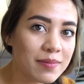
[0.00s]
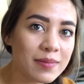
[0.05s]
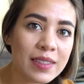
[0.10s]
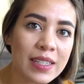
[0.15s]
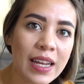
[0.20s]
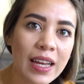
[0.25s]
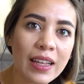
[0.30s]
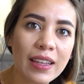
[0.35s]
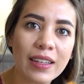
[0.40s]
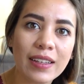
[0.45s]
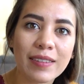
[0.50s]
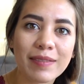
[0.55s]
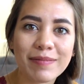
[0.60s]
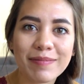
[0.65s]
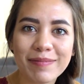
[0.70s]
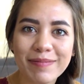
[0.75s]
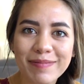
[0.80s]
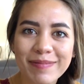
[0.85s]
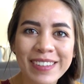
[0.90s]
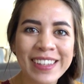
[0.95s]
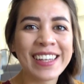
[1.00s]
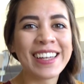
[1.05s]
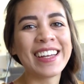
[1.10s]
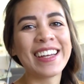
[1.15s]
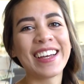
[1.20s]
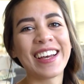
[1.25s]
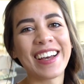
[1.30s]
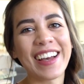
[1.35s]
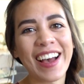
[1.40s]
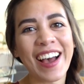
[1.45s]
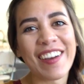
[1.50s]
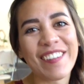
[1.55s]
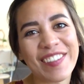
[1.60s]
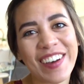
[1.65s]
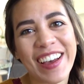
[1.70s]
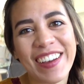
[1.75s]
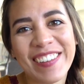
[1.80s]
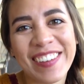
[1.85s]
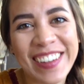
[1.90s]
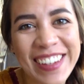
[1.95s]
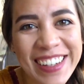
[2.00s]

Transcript: Daily. Bye bye.